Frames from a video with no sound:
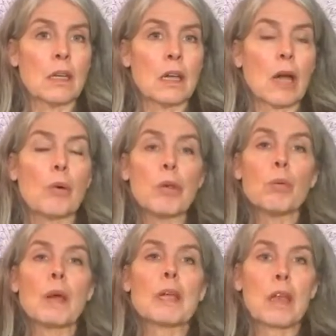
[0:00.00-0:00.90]
How are you
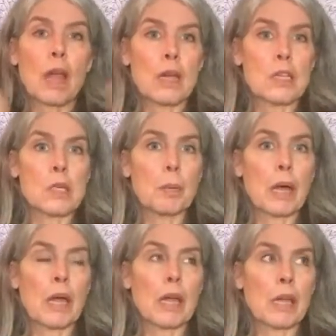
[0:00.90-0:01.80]
recognized
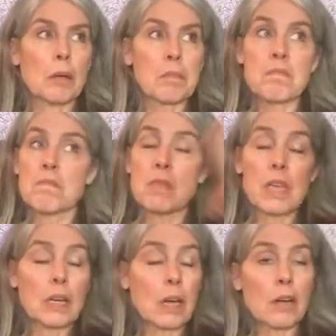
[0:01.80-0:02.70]
by,
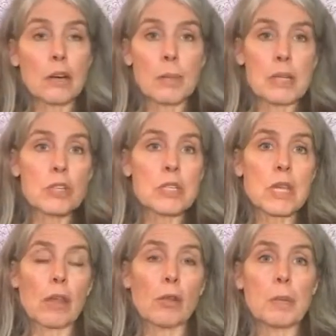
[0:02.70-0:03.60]
in higher dimensions,
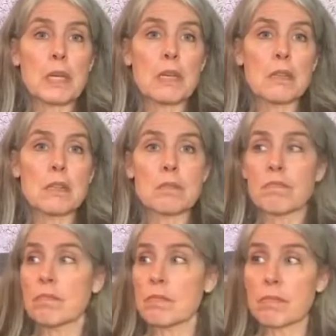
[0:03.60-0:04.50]
other beings,
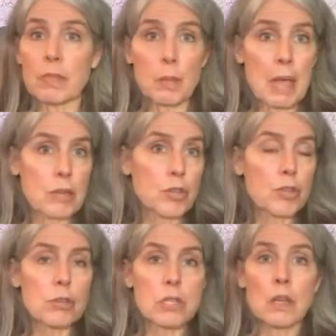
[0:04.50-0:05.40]
the
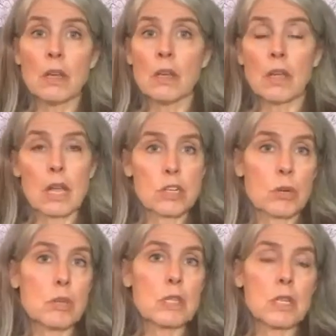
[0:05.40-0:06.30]
masters,
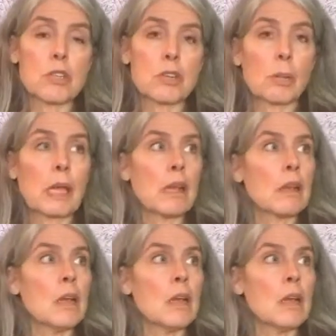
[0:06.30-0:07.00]
Yeshua, Saint Germain,